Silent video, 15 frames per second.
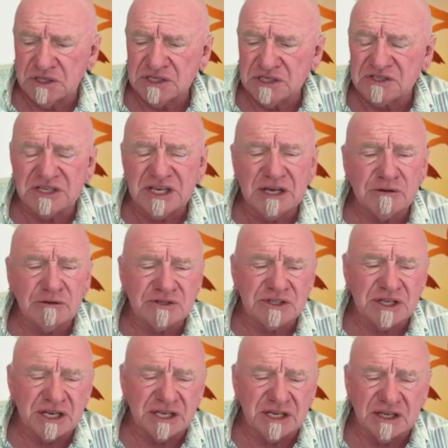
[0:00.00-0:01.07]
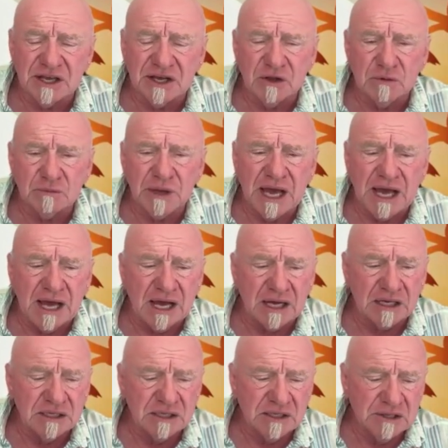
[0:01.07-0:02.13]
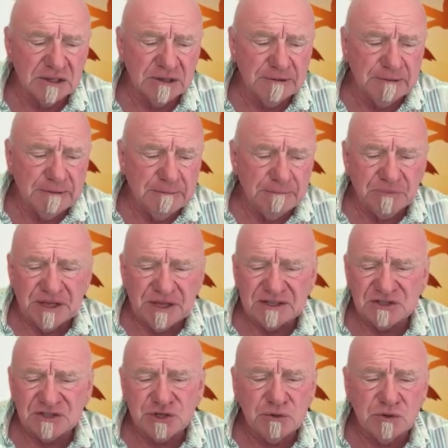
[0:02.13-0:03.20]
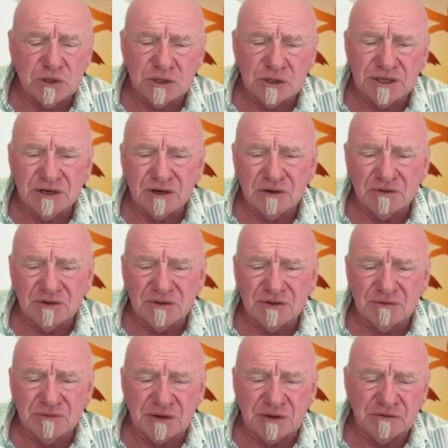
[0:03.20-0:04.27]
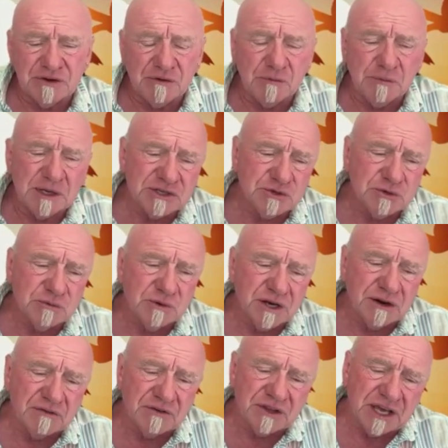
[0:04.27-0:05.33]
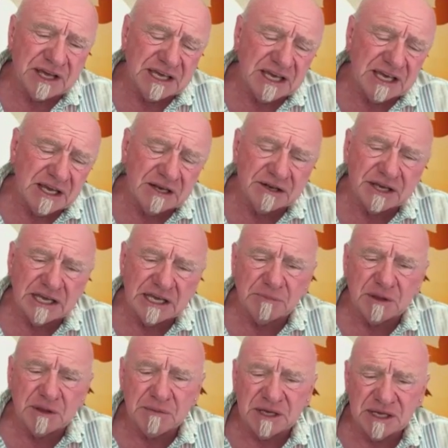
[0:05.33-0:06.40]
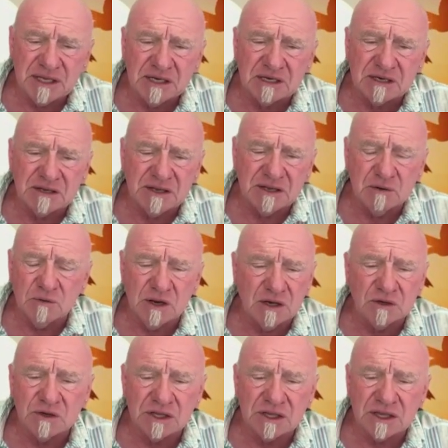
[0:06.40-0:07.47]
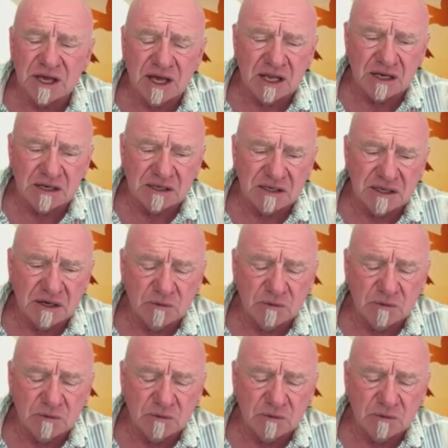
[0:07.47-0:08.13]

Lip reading: these secrets that get held back, it's too, everybody's doing whatever they can to keep them hidden. They don't want to look at that.